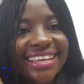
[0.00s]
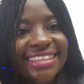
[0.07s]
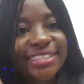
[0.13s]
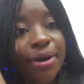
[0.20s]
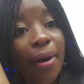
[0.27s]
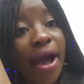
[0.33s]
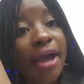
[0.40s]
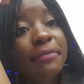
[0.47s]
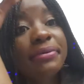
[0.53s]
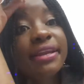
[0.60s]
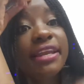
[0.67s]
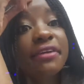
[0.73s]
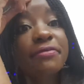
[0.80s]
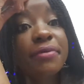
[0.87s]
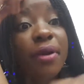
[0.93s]
So I
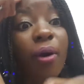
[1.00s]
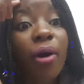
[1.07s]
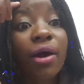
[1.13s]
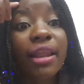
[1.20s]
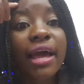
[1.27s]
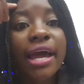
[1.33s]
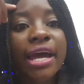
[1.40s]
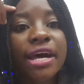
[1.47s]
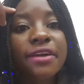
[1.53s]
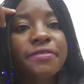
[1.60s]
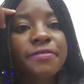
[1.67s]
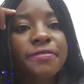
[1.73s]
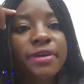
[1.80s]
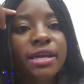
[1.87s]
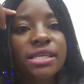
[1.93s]
believe we all
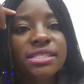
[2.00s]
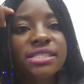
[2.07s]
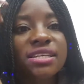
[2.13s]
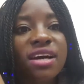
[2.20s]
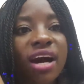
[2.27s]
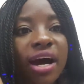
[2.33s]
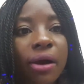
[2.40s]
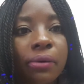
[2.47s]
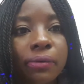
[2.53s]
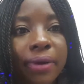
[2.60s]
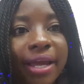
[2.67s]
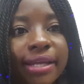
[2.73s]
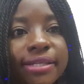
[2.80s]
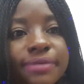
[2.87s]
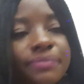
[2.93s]
have a scar,
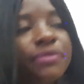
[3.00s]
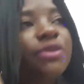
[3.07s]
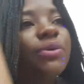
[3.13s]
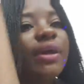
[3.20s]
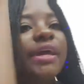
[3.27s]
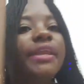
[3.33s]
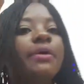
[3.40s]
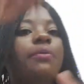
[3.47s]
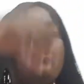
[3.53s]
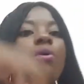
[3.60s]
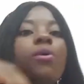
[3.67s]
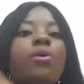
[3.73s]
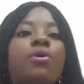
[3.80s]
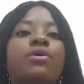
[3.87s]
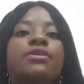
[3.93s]
right? You had a
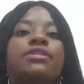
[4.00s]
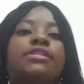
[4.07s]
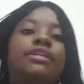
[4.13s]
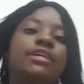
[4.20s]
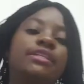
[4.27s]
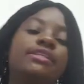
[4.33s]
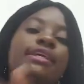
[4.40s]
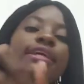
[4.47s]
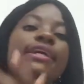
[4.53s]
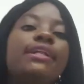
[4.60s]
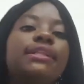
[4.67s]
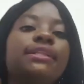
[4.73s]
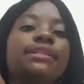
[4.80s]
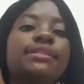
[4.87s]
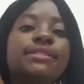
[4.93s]
wound, it
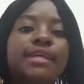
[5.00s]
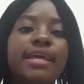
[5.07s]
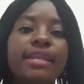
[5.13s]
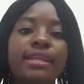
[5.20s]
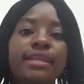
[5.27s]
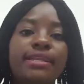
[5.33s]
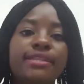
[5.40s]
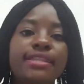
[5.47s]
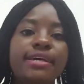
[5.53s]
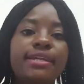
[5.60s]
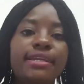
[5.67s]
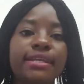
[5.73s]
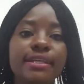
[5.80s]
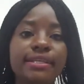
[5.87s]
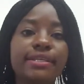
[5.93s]
healed, and
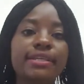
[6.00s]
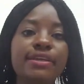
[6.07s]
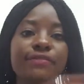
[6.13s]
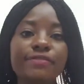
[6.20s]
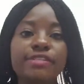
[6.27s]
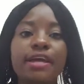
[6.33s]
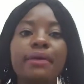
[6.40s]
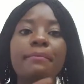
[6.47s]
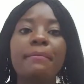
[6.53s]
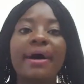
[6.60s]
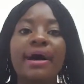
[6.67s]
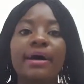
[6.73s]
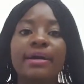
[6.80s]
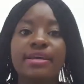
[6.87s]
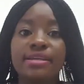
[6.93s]
then it leaves a
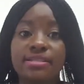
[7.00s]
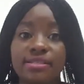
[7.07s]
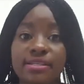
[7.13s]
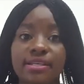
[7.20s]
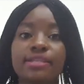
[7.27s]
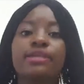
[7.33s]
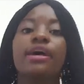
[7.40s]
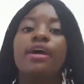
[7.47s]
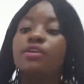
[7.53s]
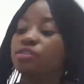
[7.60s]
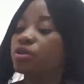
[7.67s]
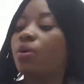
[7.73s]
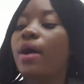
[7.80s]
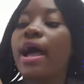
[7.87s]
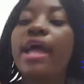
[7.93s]
mark, isn't it?
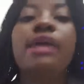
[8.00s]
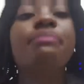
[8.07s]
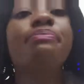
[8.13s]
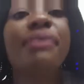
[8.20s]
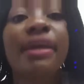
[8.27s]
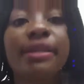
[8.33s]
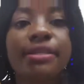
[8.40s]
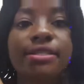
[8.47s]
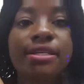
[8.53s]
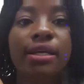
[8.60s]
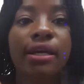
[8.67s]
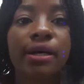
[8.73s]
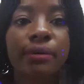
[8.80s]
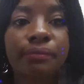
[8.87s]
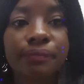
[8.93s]
So I bent
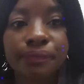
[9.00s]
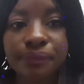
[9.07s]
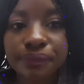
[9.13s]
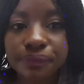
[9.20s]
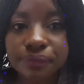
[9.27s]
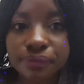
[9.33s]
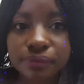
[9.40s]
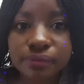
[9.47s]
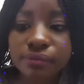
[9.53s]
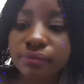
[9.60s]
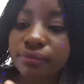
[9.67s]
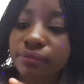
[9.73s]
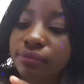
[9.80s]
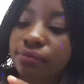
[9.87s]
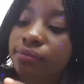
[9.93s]
here,
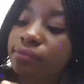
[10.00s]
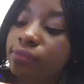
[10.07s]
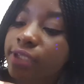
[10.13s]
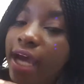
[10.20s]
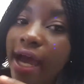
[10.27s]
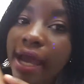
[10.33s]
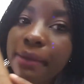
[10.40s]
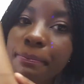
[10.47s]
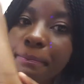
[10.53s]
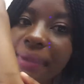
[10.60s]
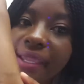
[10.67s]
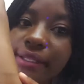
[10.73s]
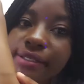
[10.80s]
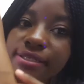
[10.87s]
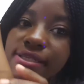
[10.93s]

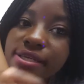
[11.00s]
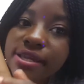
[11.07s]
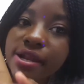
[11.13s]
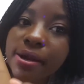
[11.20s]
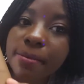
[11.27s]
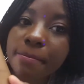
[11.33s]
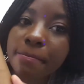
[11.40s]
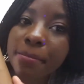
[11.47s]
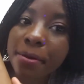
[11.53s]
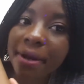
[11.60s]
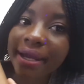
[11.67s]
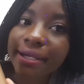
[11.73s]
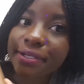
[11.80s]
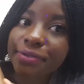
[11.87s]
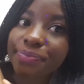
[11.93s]

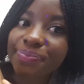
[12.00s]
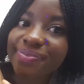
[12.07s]
right?